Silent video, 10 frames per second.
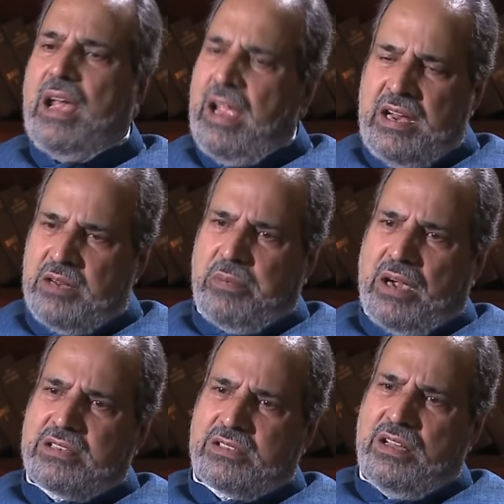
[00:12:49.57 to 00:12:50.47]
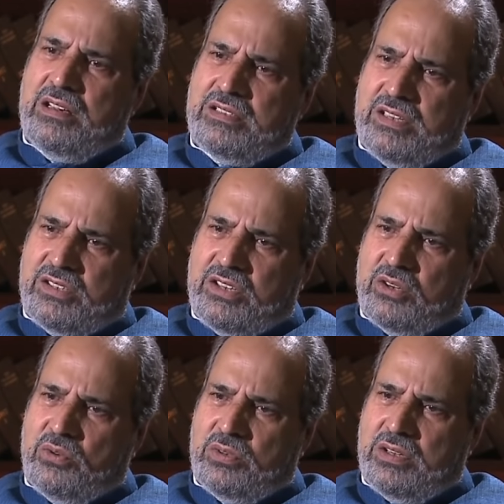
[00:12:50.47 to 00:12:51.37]
And Pakistan is a
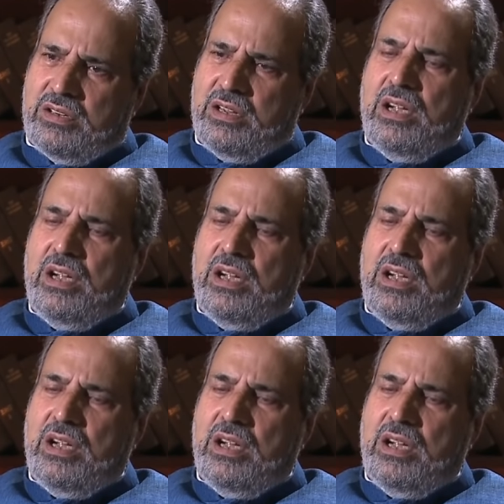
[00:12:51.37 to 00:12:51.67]
stakeholder.